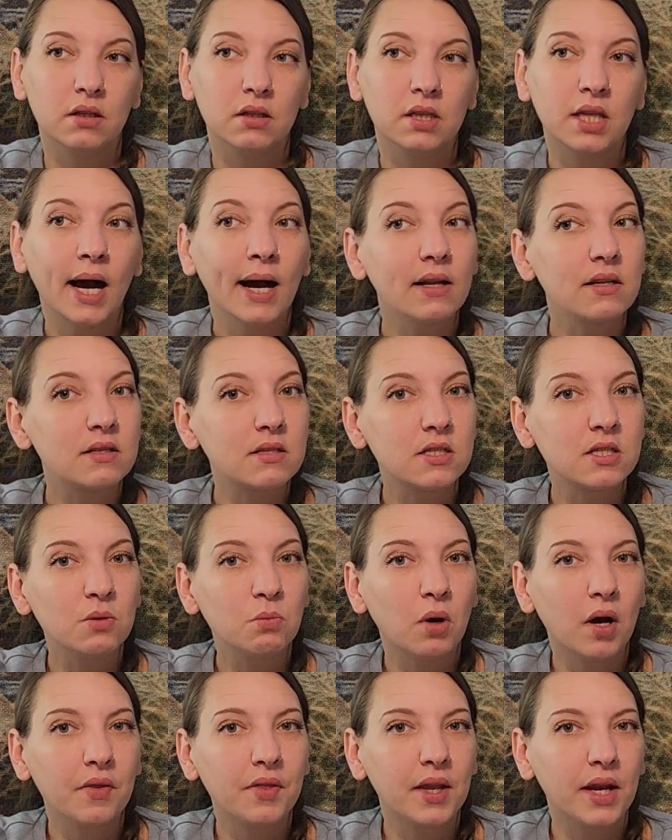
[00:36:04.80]
that's the
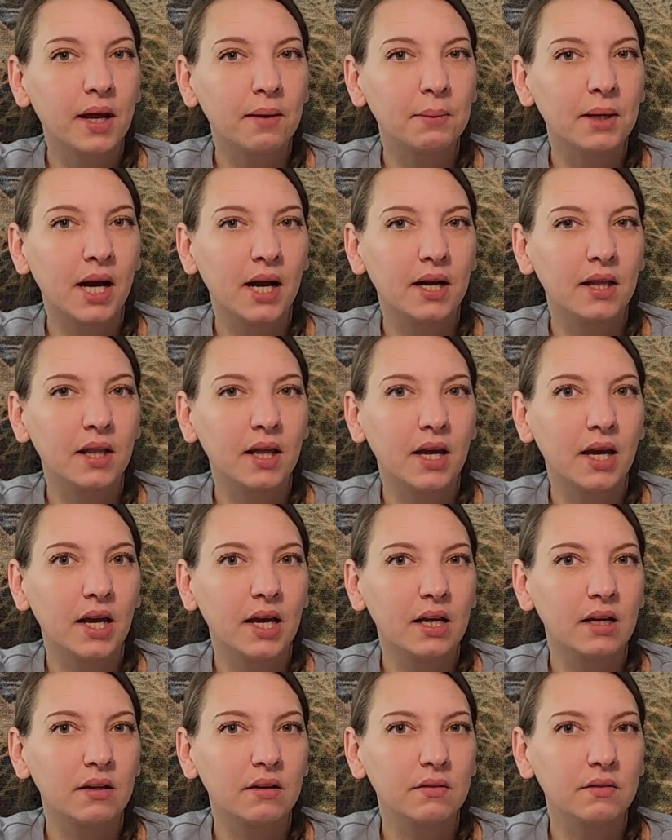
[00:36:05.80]
one that I'm kind of
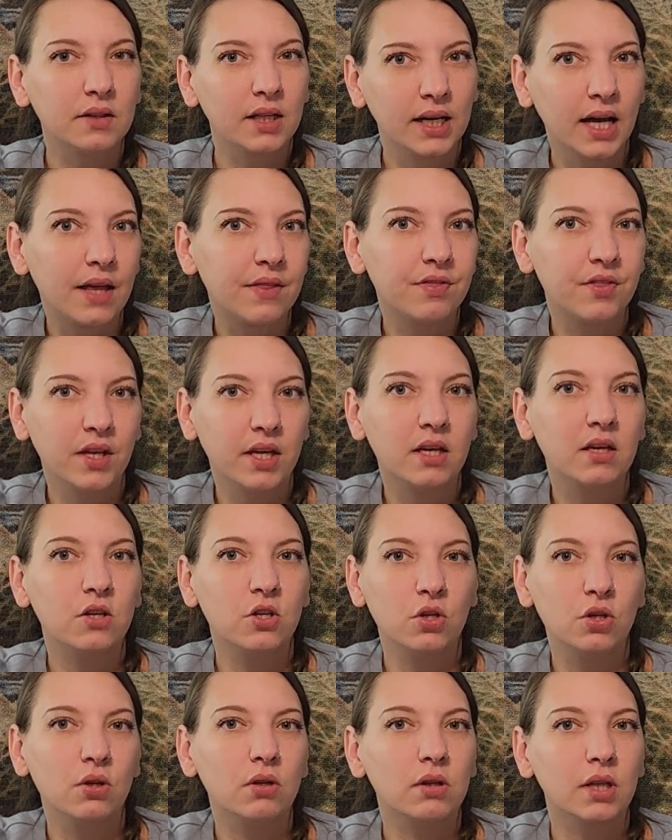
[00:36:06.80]
like I
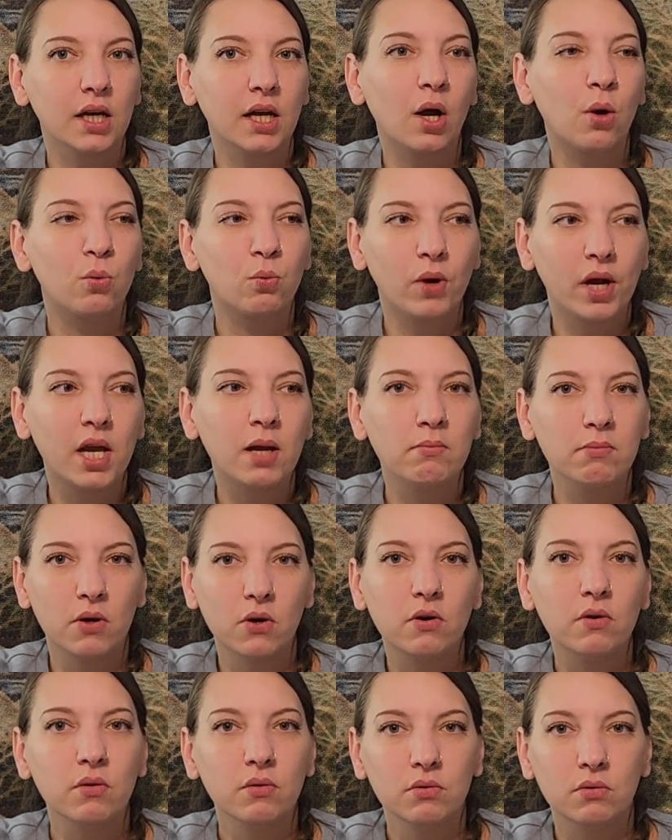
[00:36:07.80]
think like a
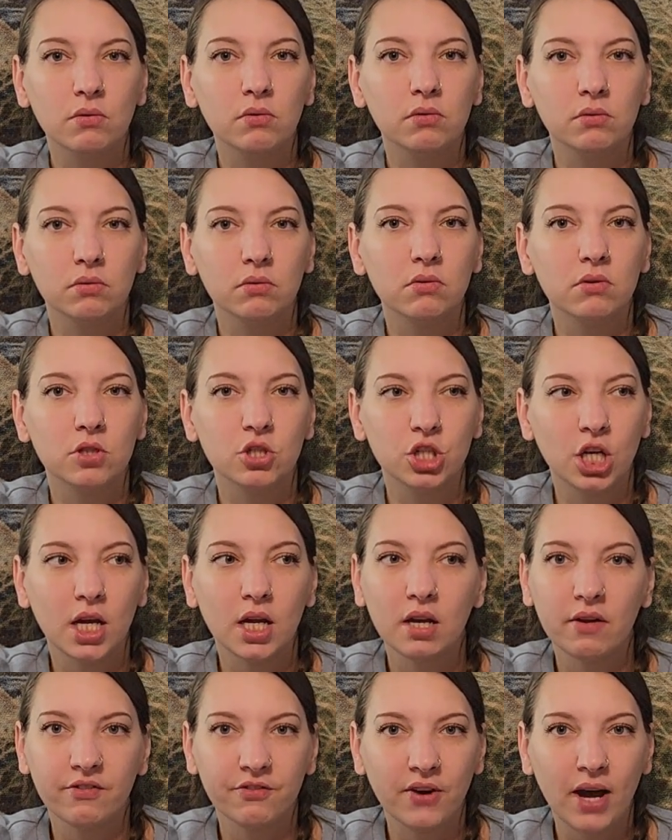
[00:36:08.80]
rainbow
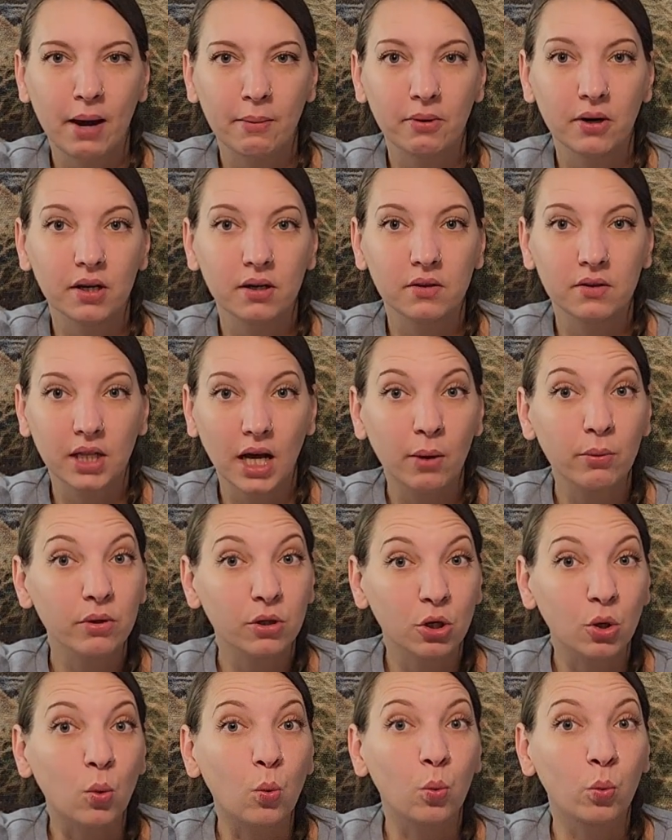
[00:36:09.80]
shade of fabric that would
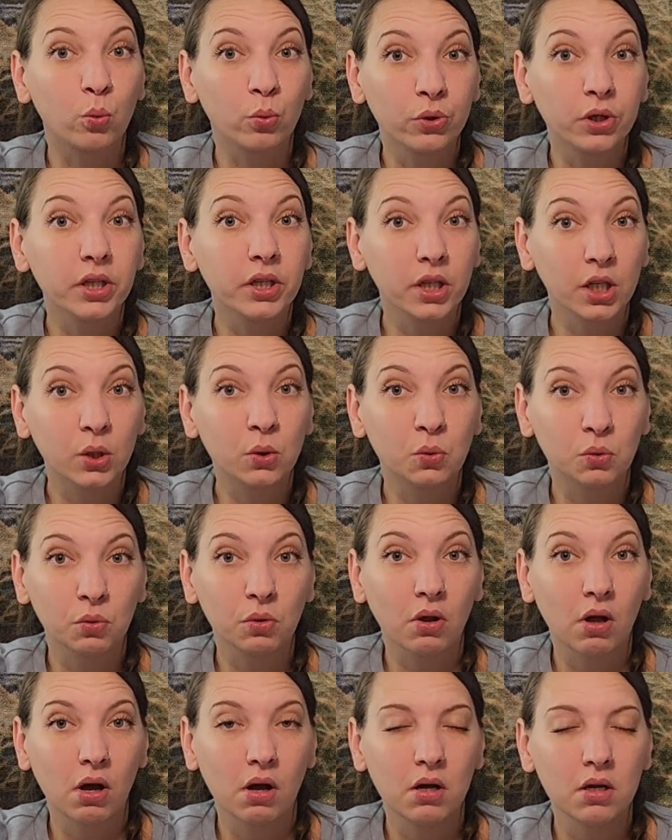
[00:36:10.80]
look really
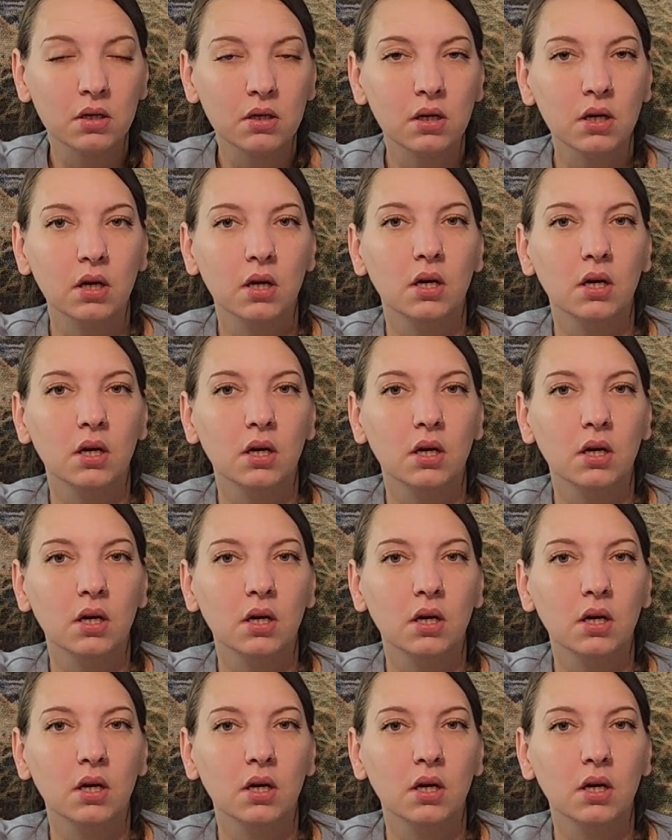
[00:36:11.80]
cool on.